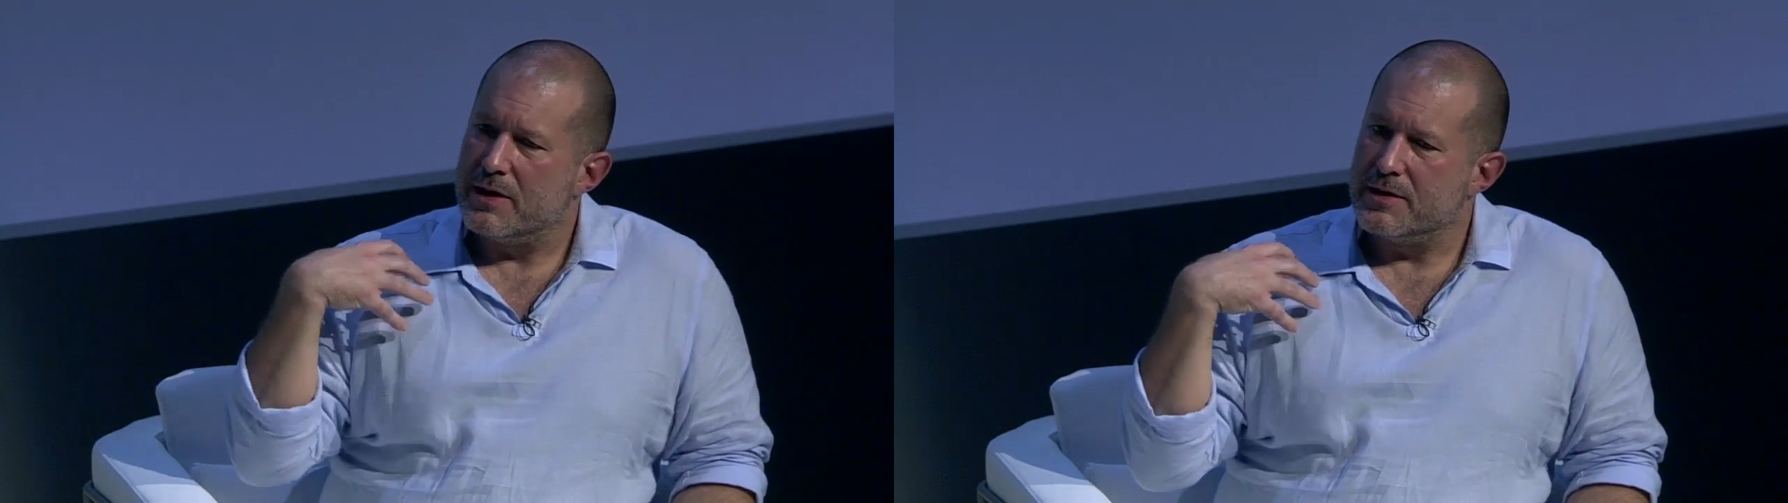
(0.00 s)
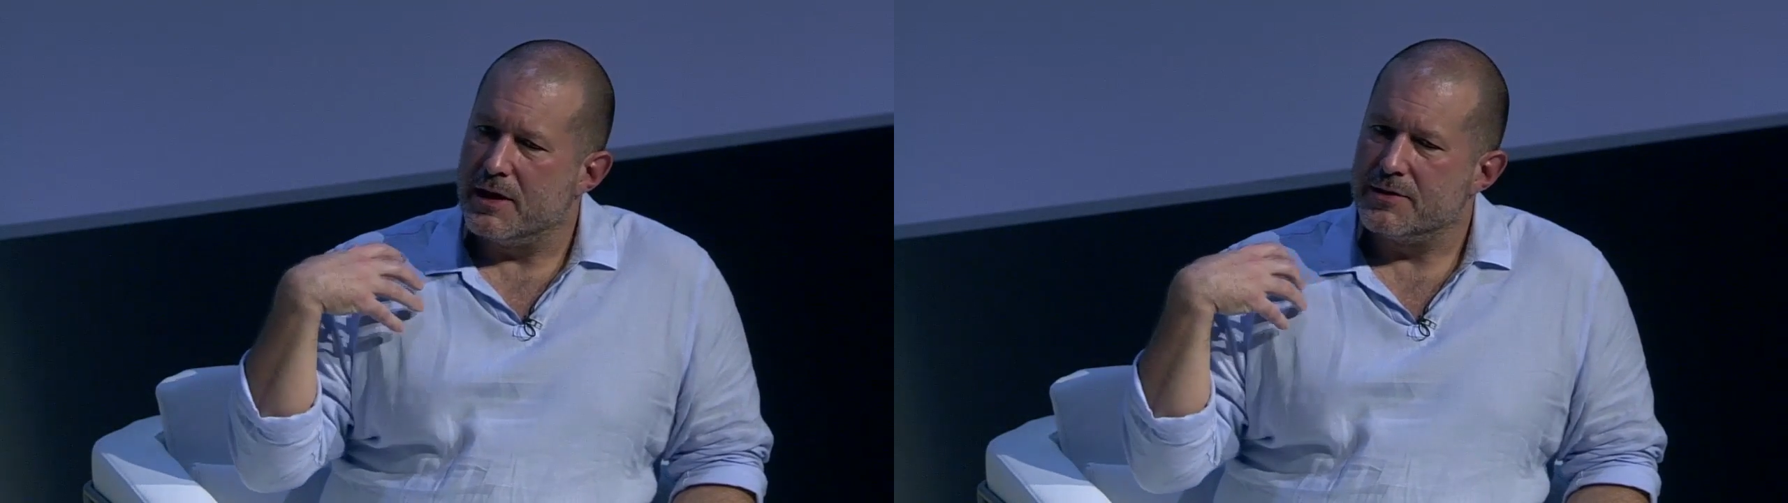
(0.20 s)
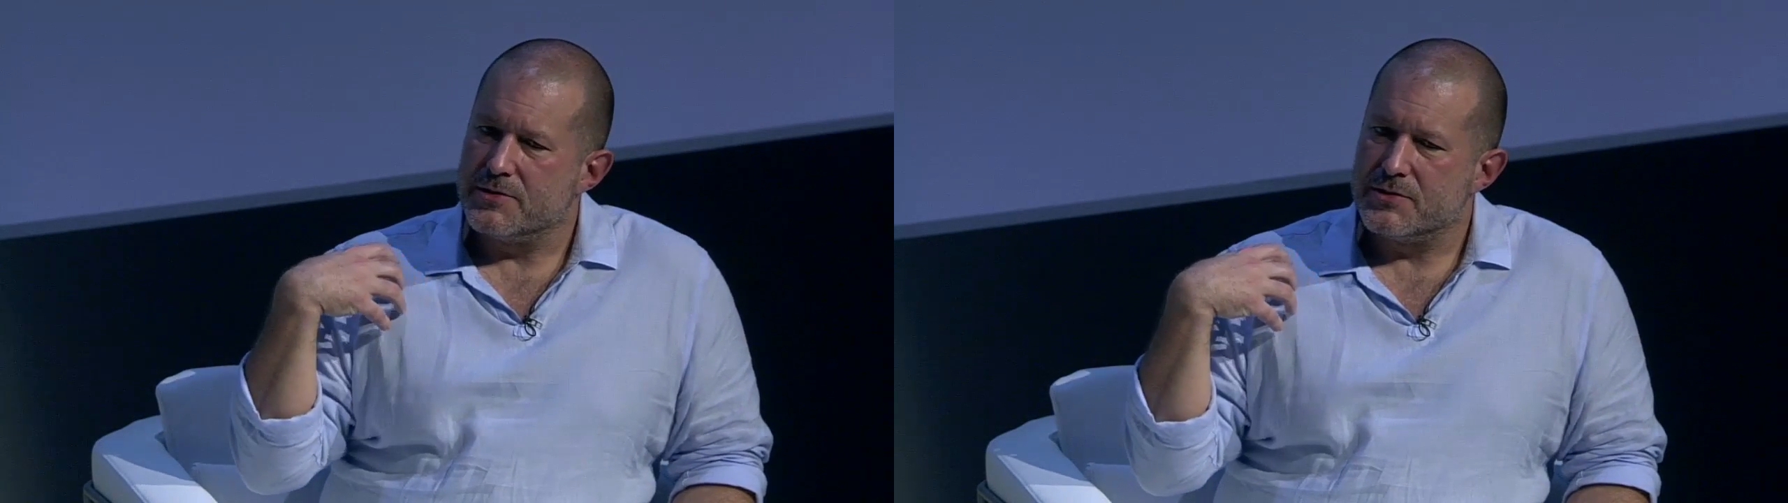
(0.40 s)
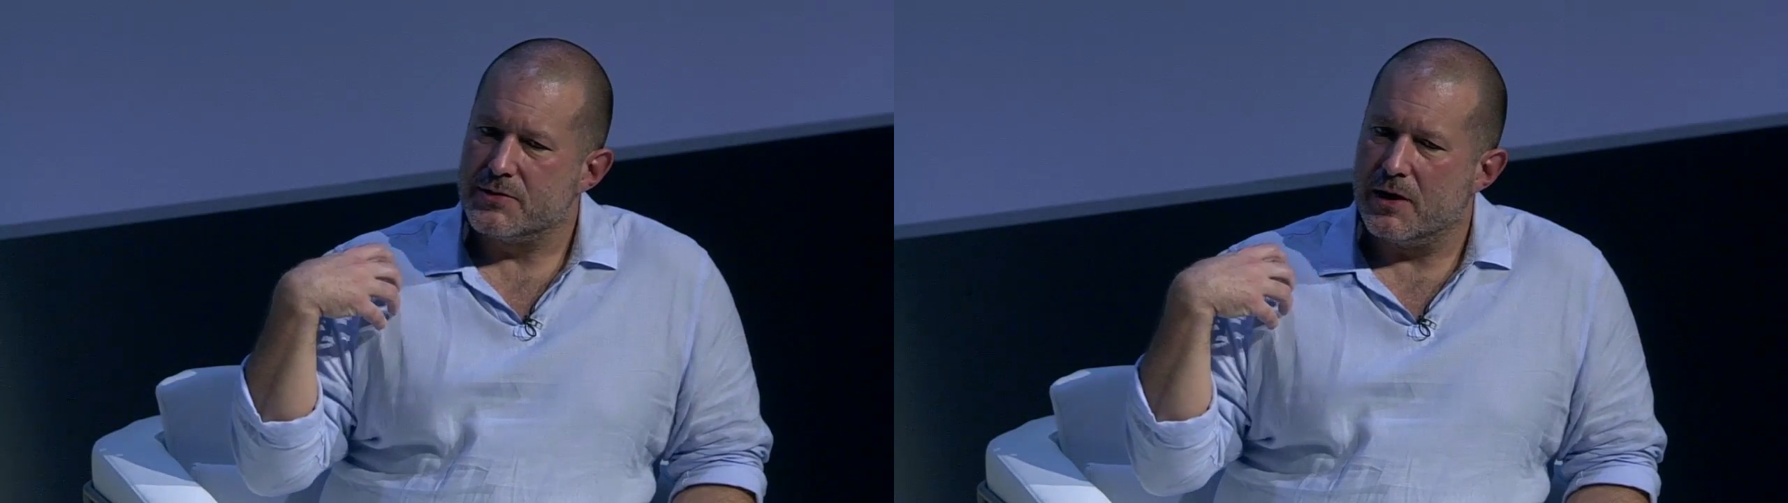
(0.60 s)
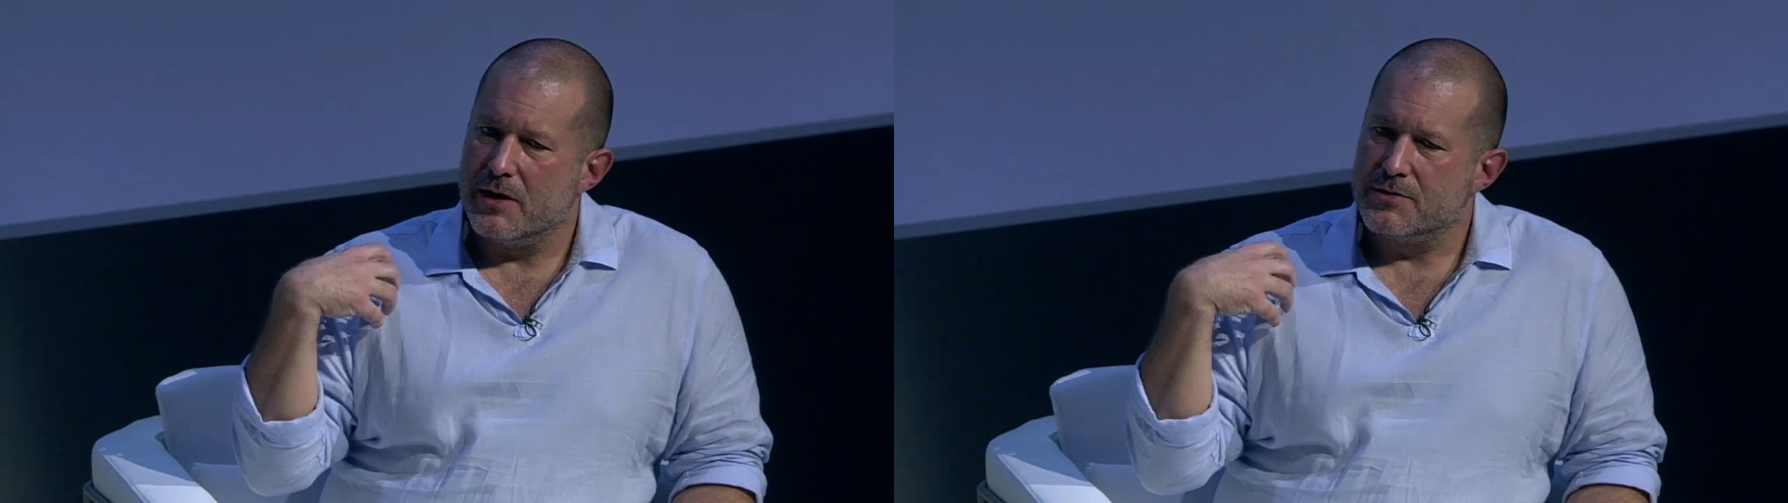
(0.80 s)

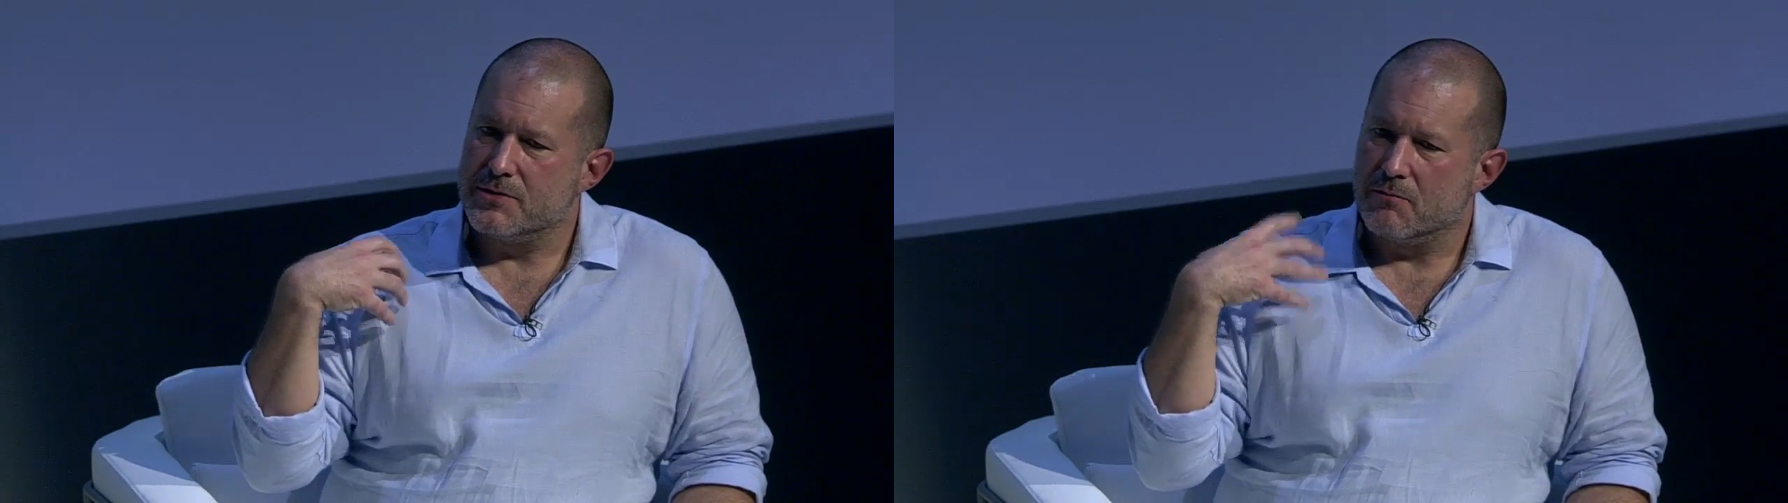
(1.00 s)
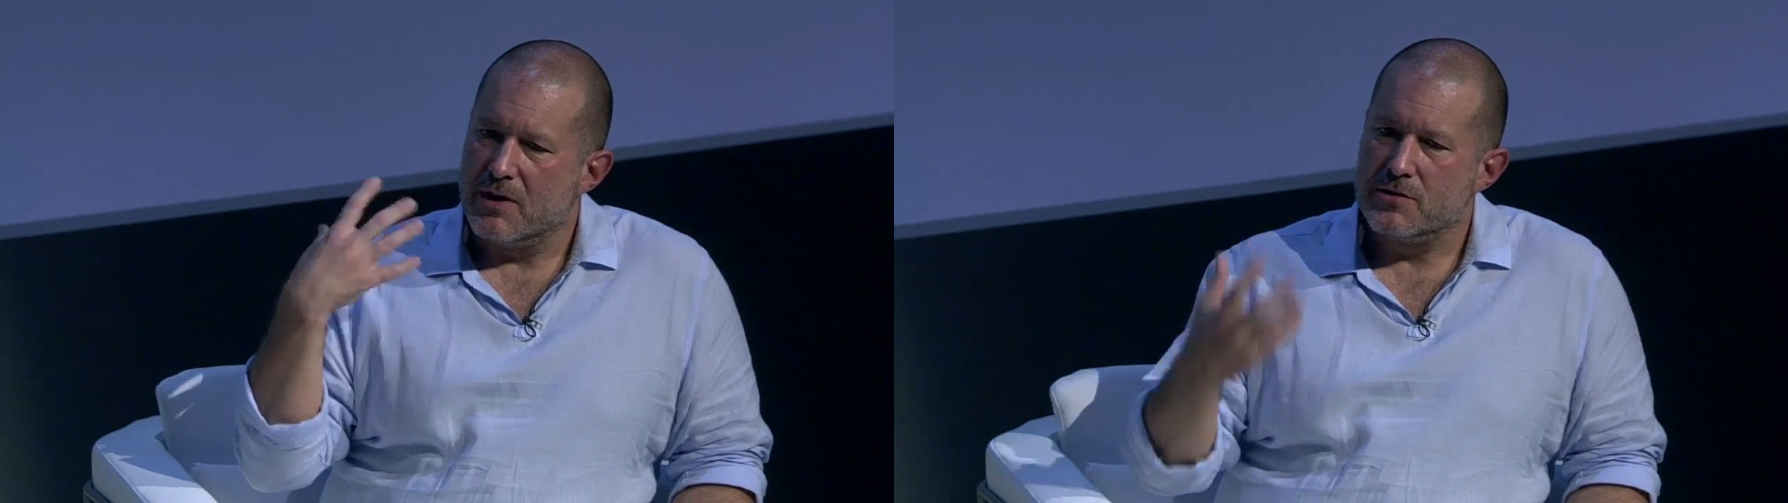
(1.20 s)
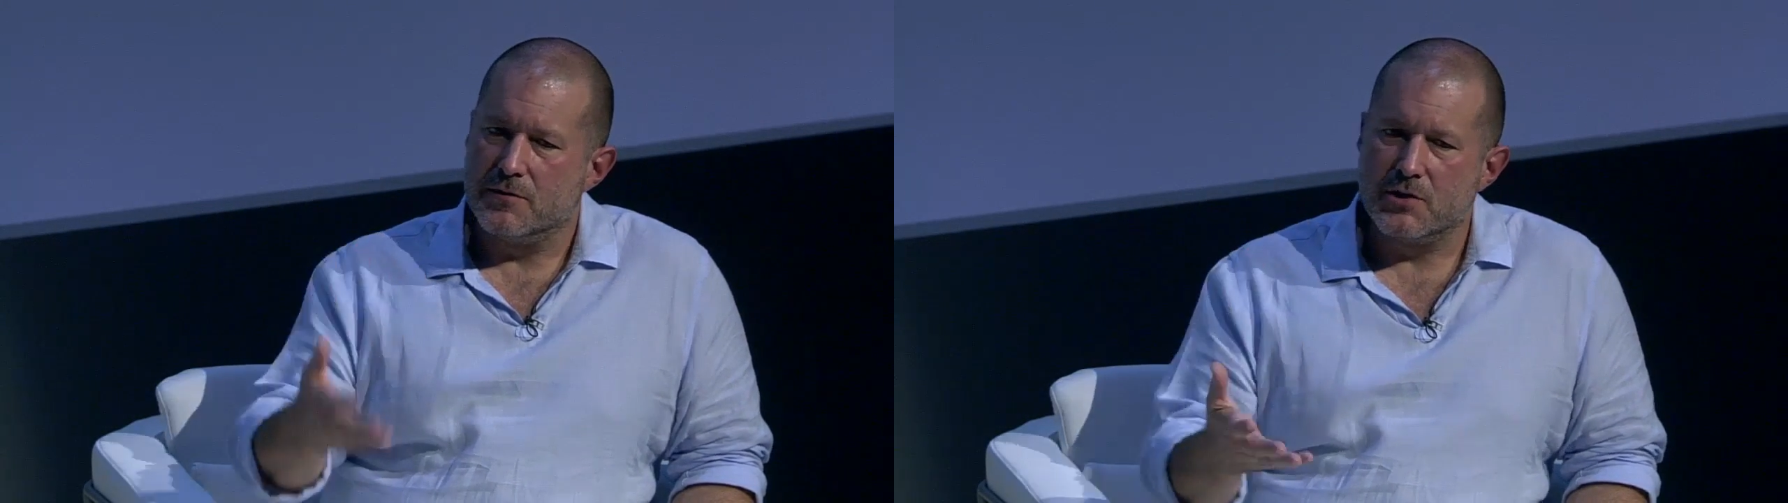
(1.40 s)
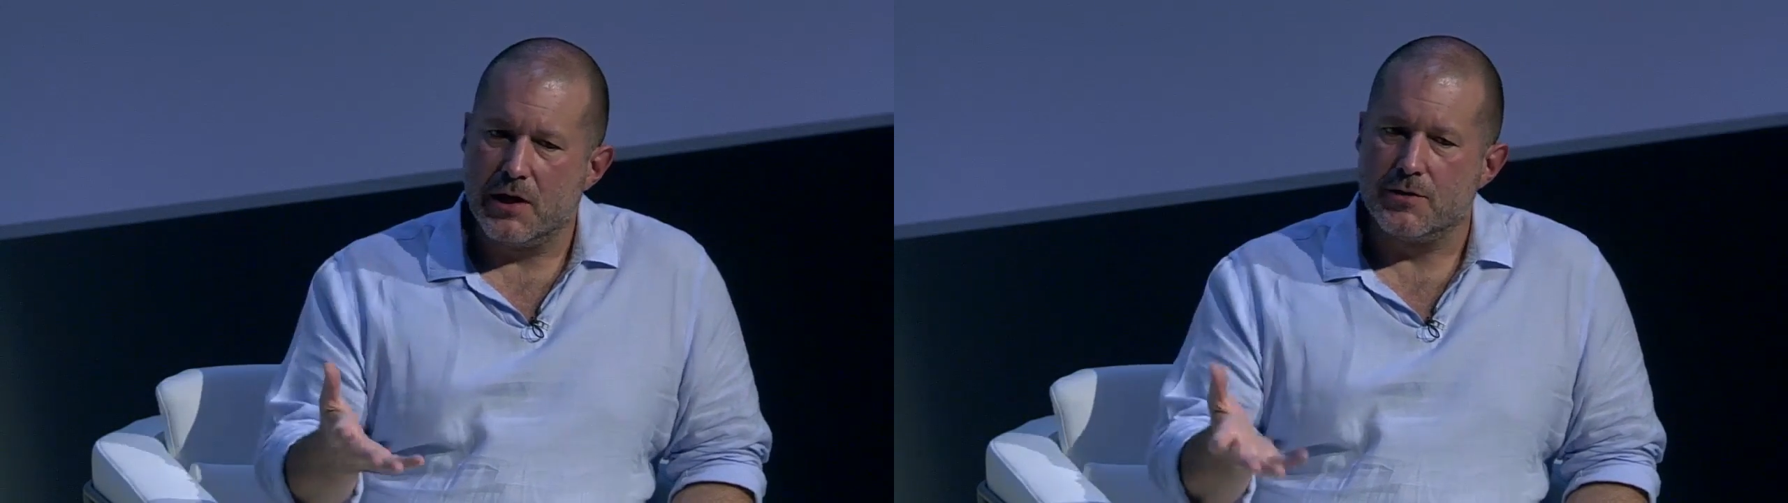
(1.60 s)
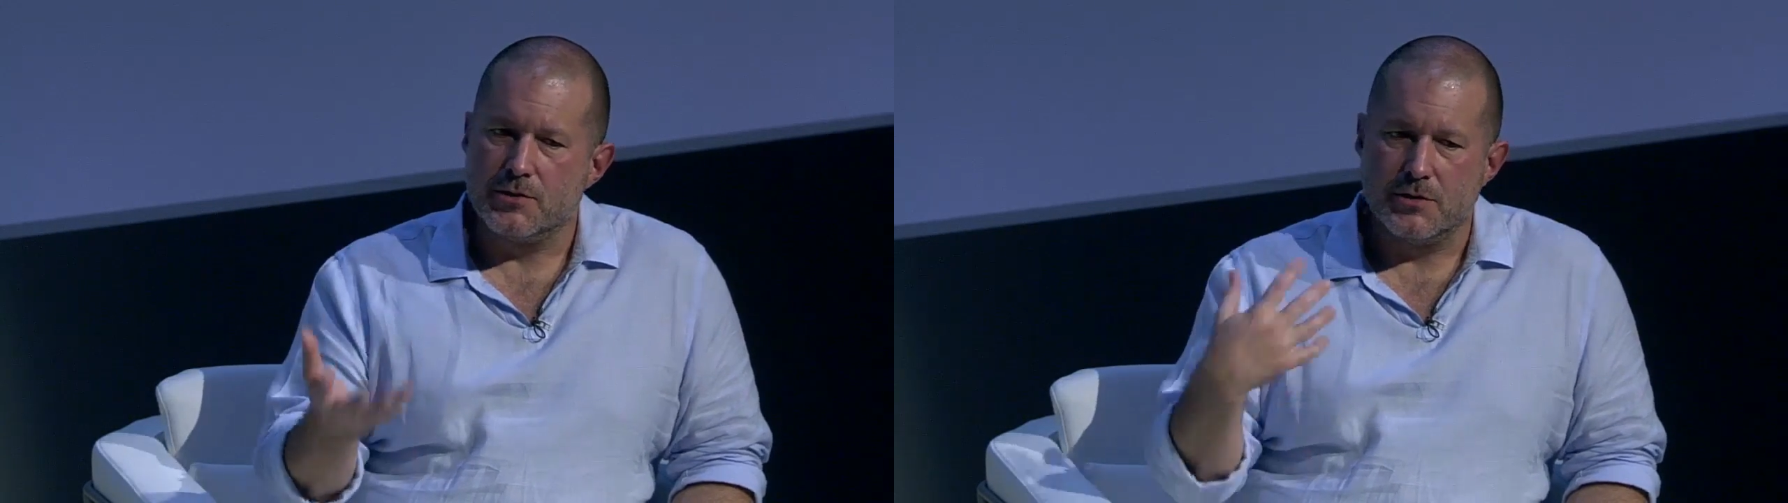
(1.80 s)
it's the rate of change